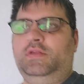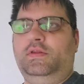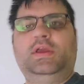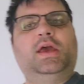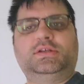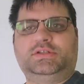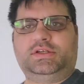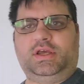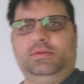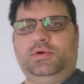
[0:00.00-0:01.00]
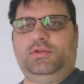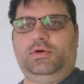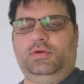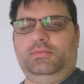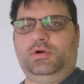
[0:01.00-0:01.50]
the guests
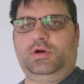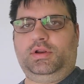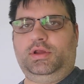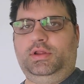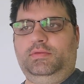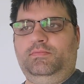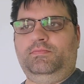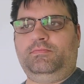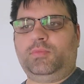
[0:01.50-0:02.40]
animathon brought in